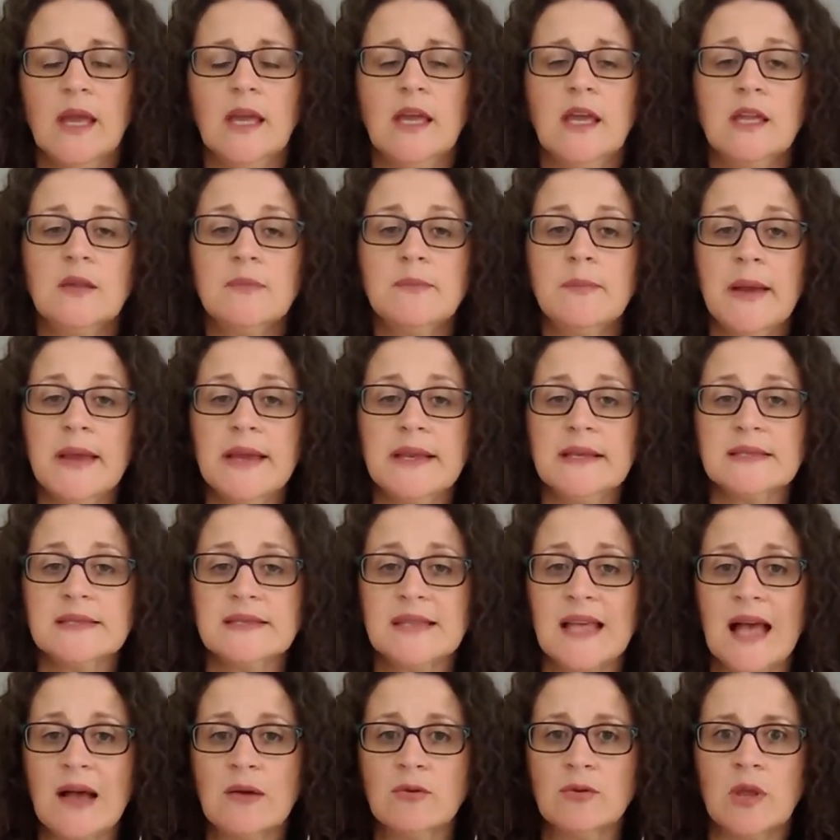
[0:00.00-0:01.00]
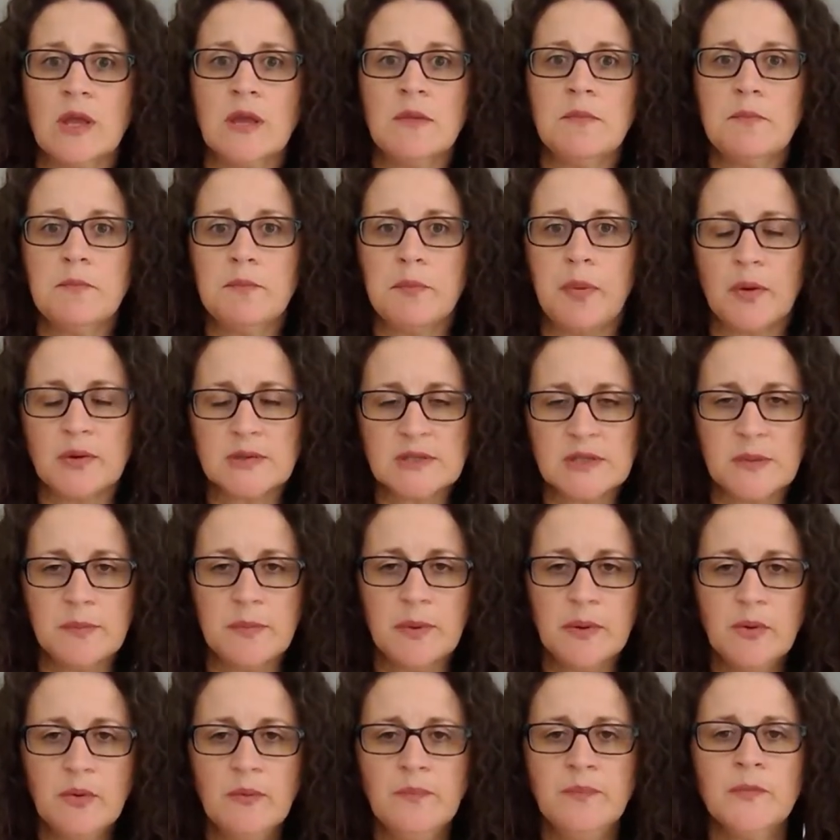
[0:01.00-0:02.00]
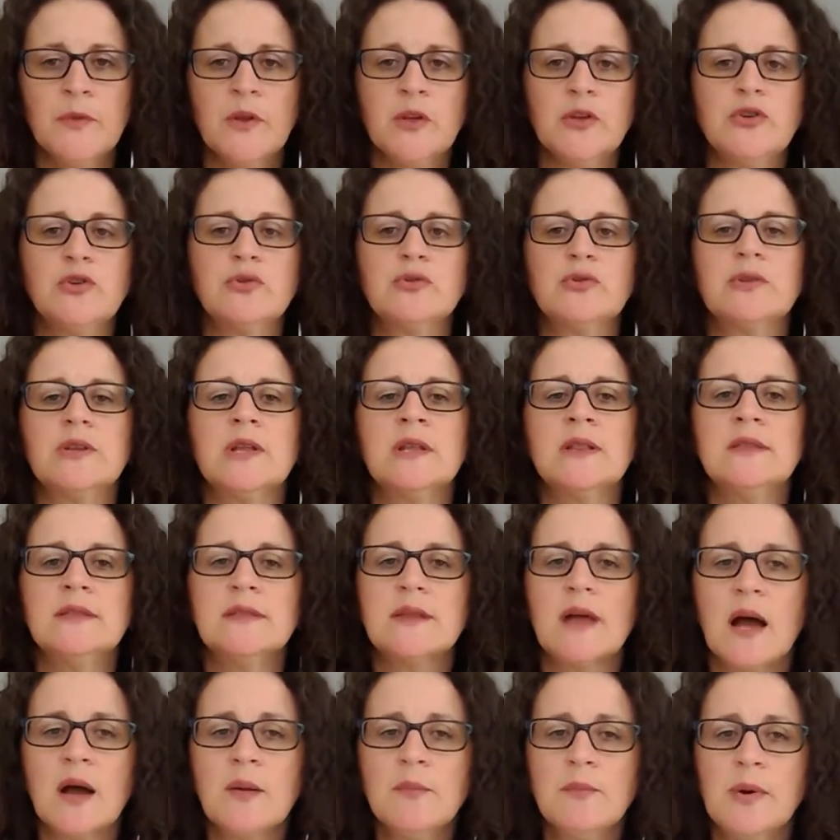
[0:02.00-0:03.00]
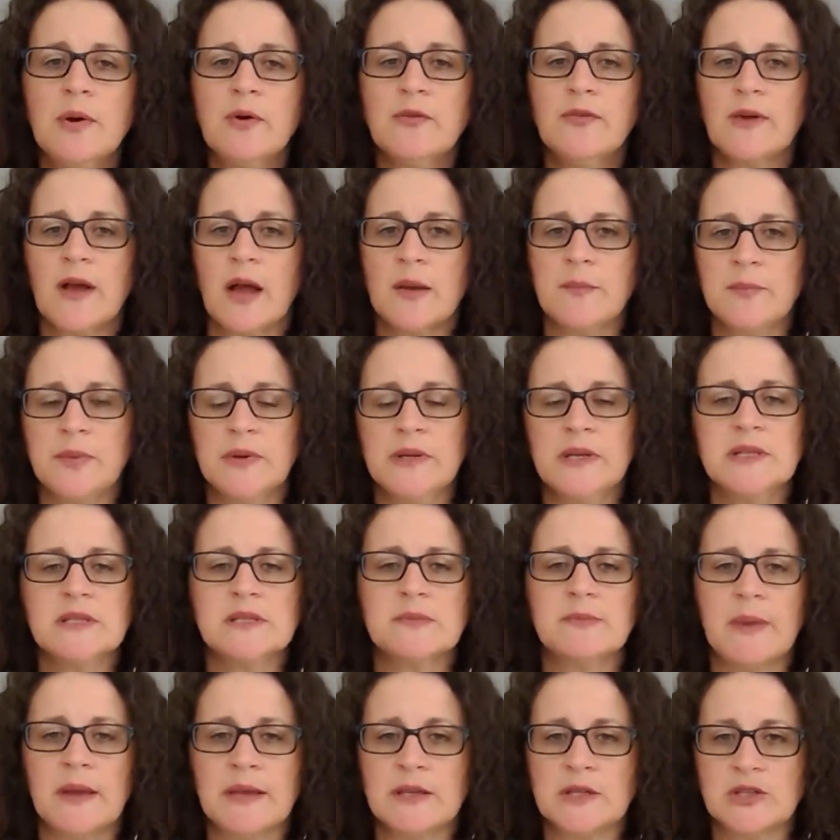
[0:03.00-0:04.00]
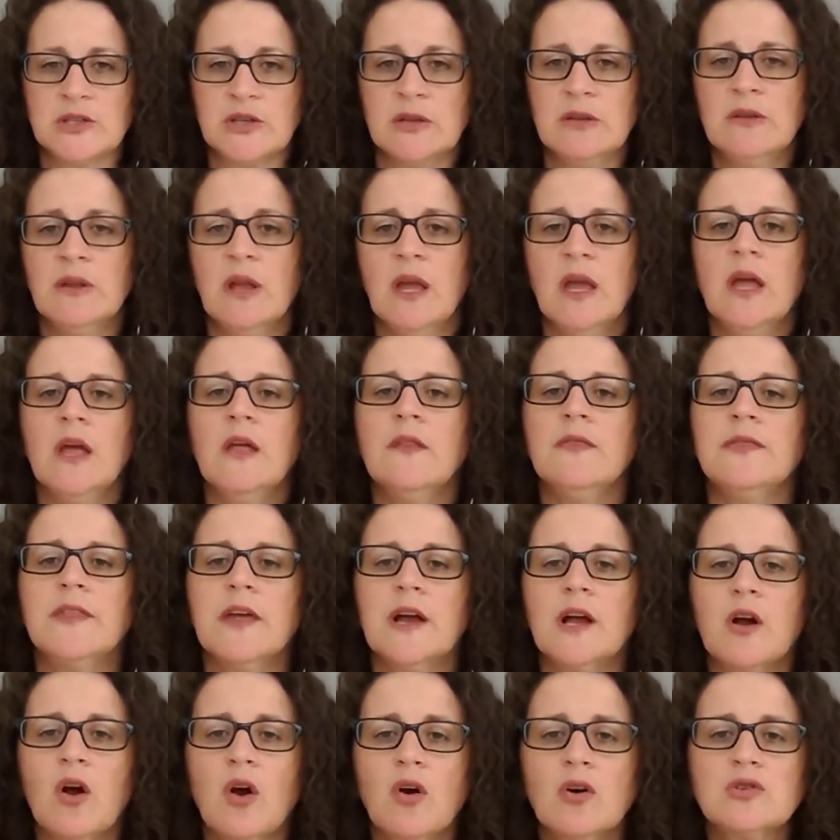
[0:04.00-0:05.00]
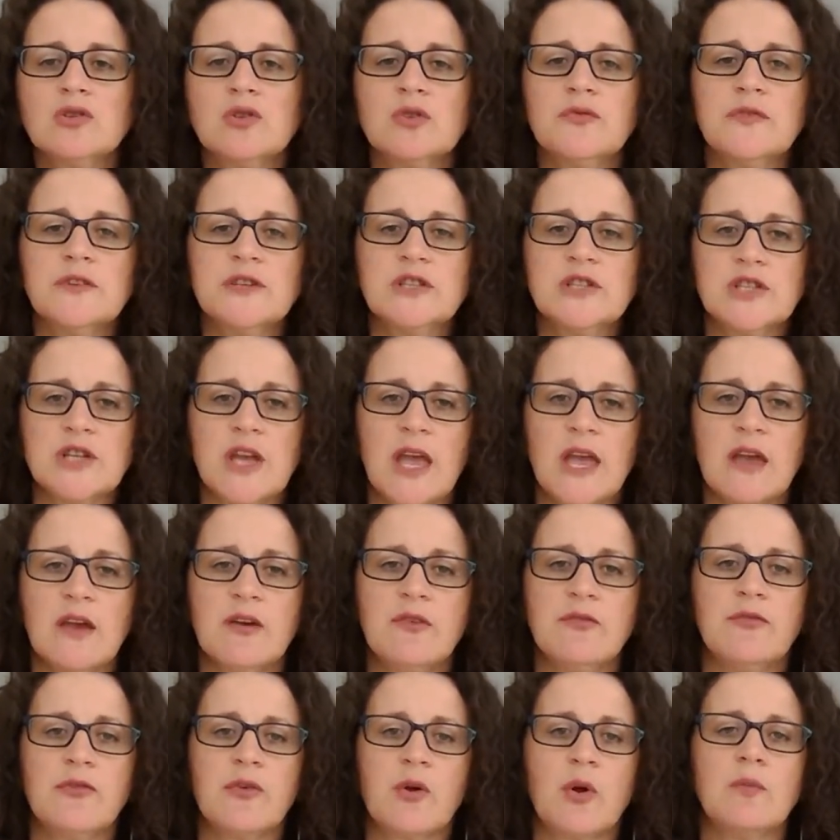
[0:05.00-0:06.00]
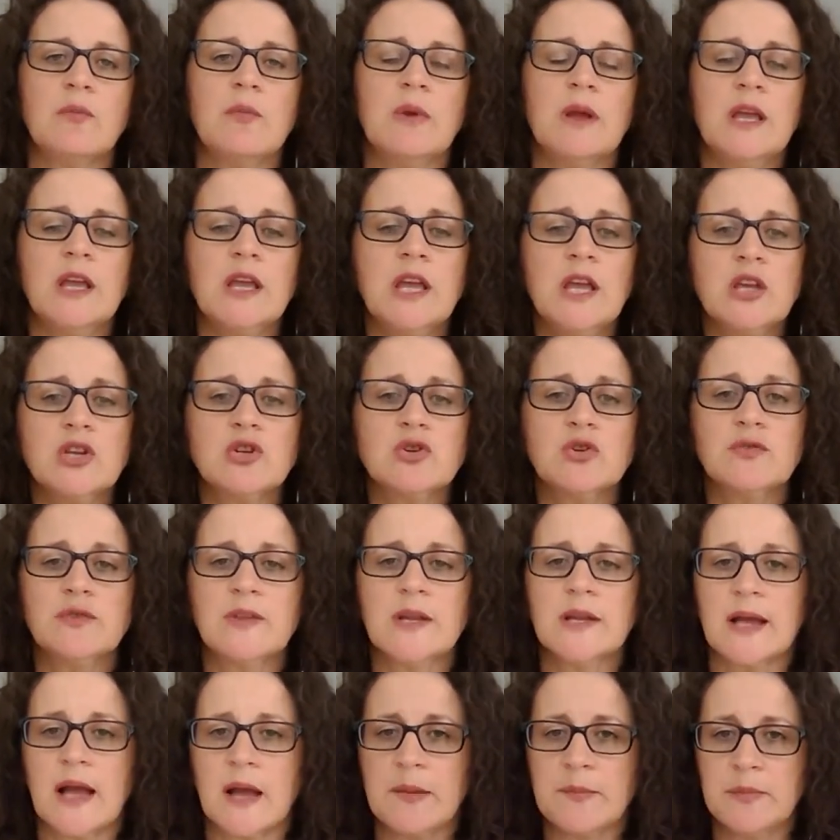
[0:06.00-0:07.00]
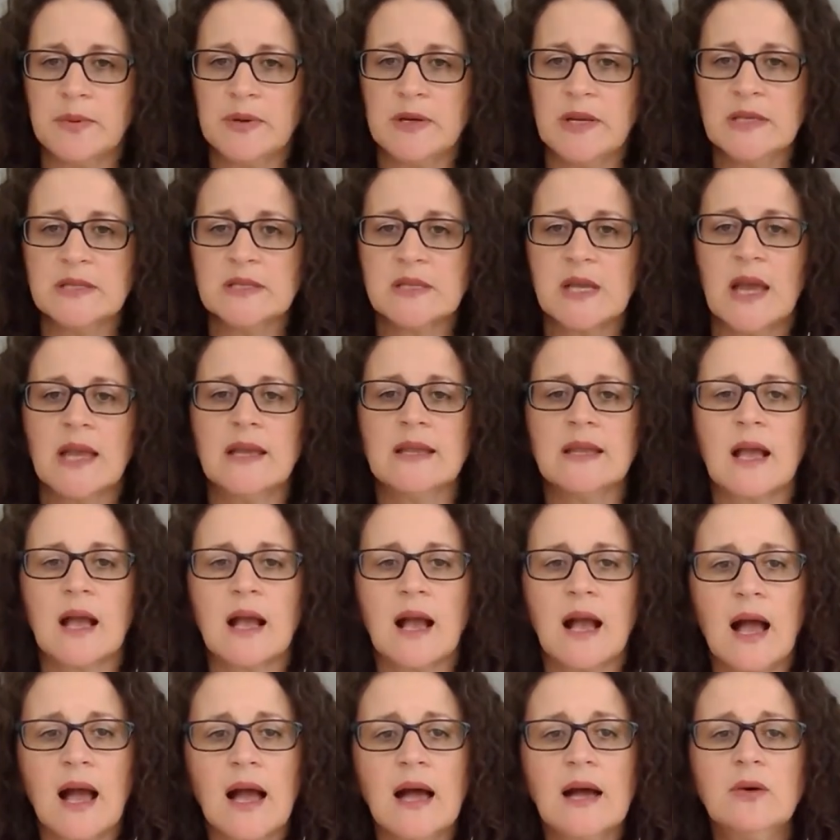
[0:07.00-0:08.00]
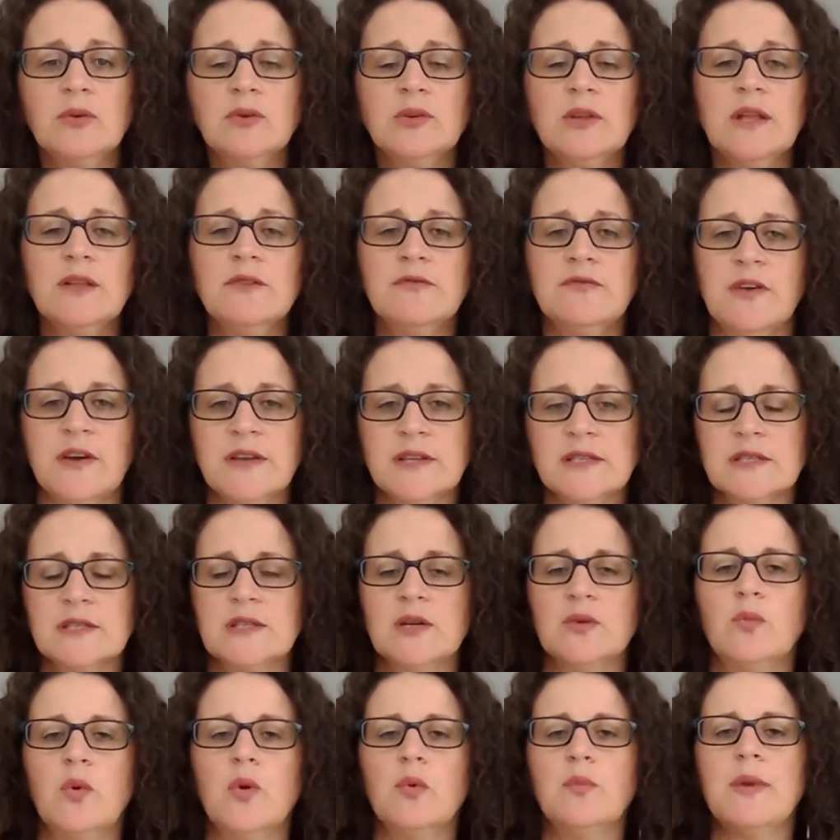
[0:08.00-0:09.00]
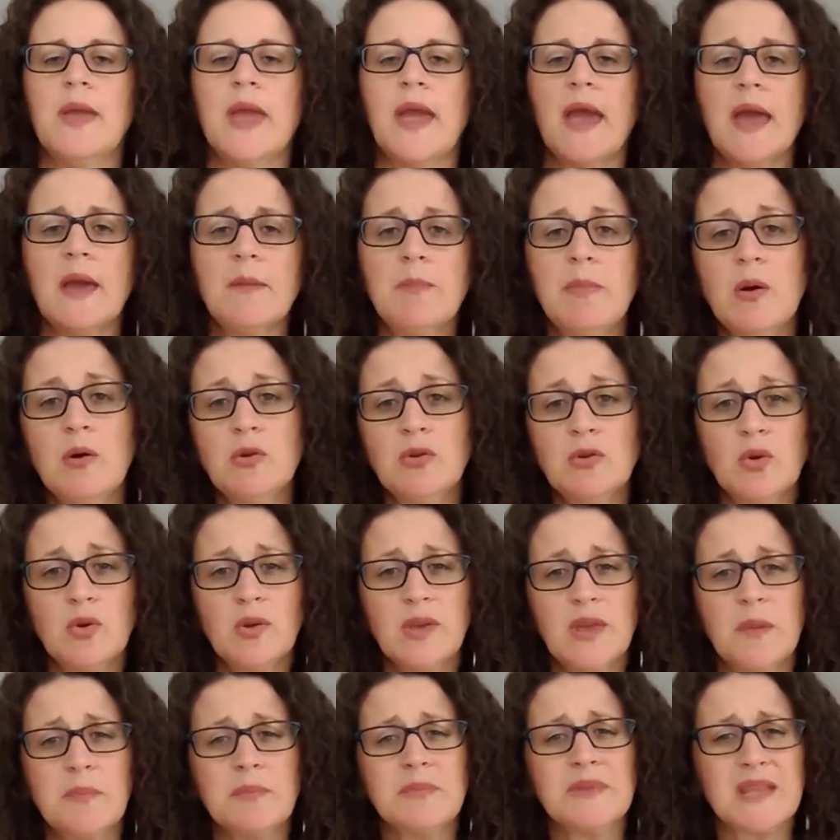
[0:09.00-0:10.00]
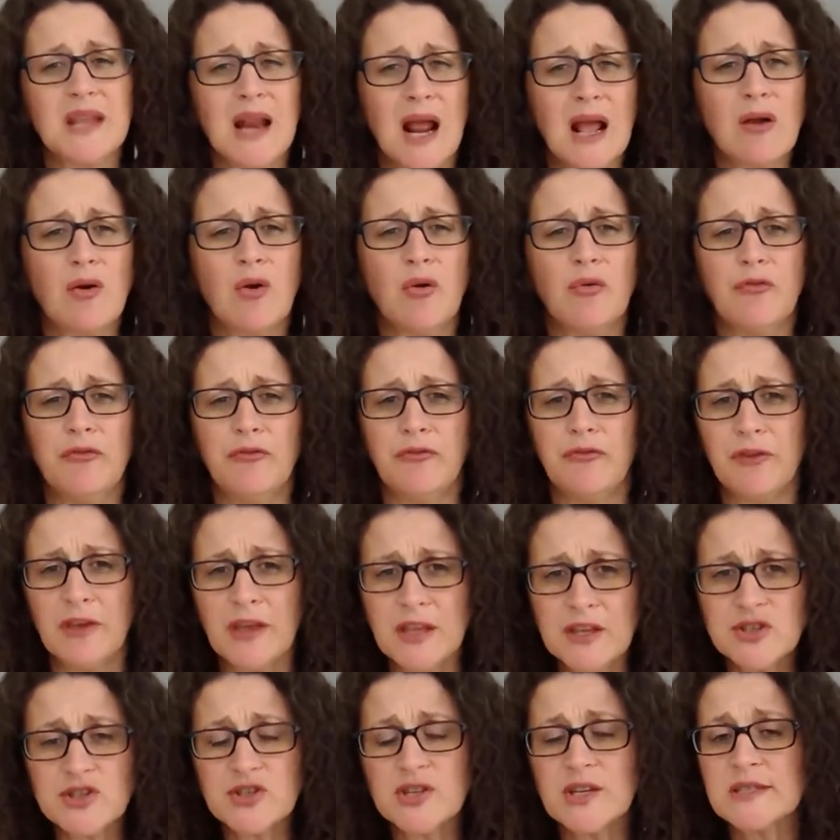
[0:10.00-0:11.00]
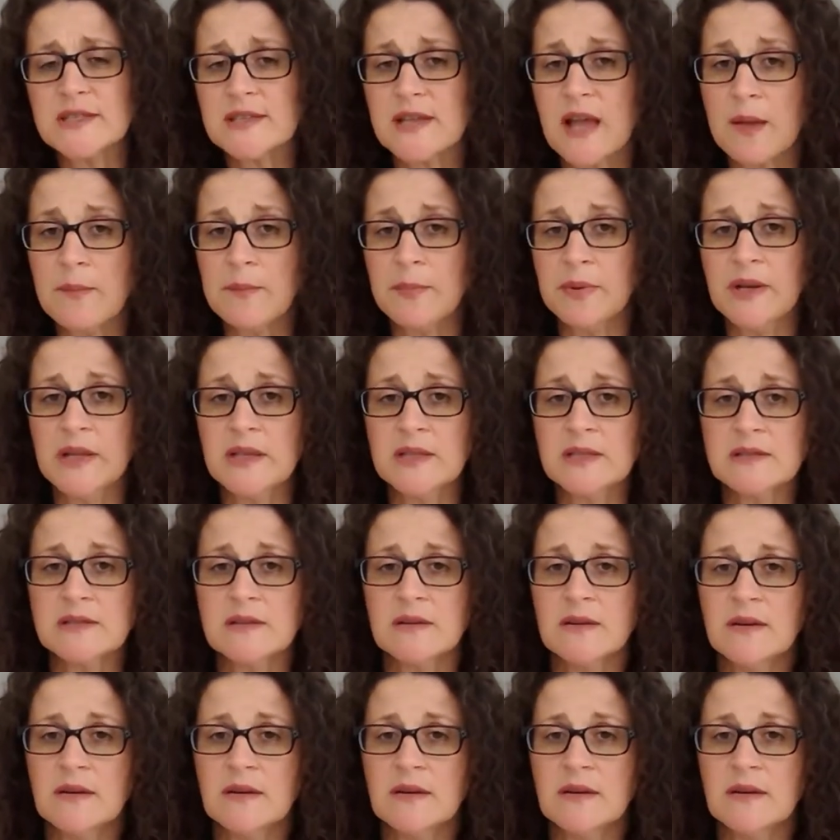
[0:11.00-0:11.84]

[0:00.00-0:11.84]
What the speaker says: It may sound impossible due to the number of companies mentioned, the cost of a share from each of the companies, and how the investor will be able to keep track of each of these companies.